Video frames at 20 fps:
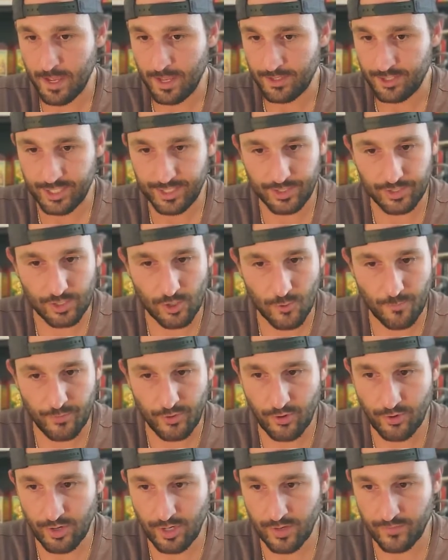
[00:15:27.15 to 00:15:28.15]
Just so,
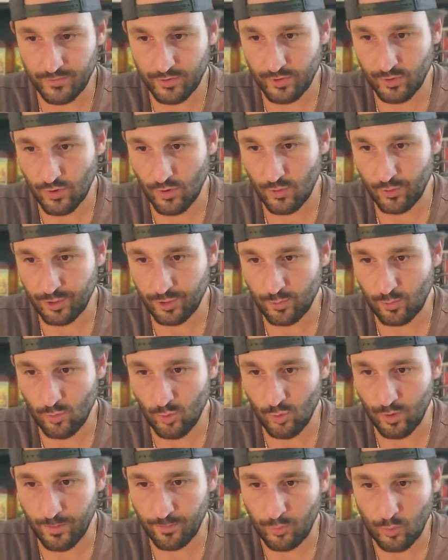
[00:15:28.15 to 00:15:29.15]
purity of soul is
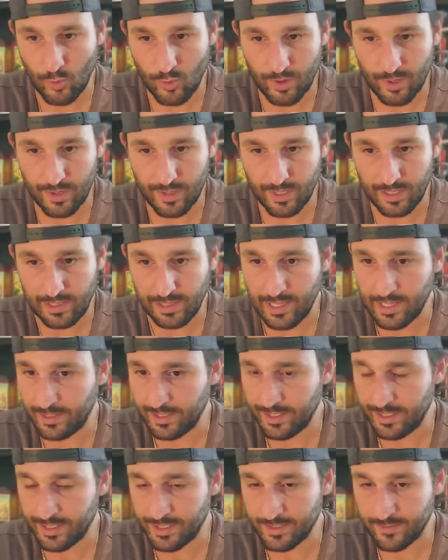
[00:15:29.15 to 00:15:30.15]
more important than
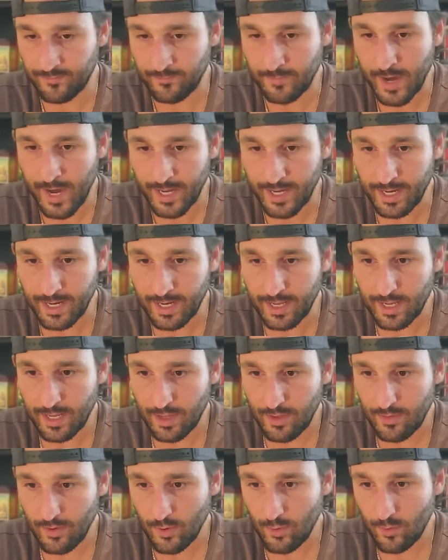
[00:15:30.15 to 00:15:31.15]
cleanliness of body,
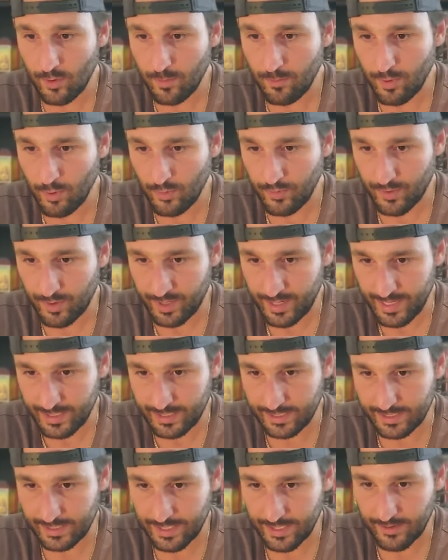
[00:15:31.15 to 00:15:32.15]
though both are
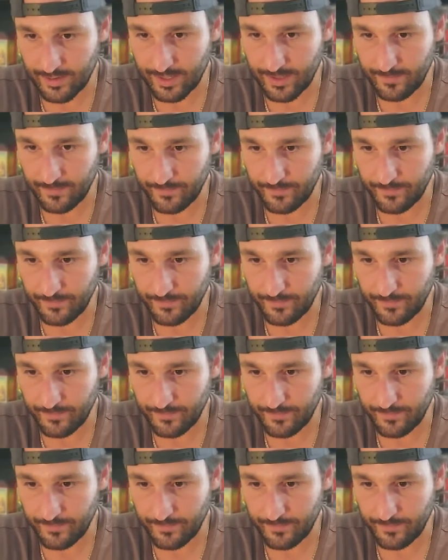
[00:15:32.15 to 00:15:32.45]
necessary.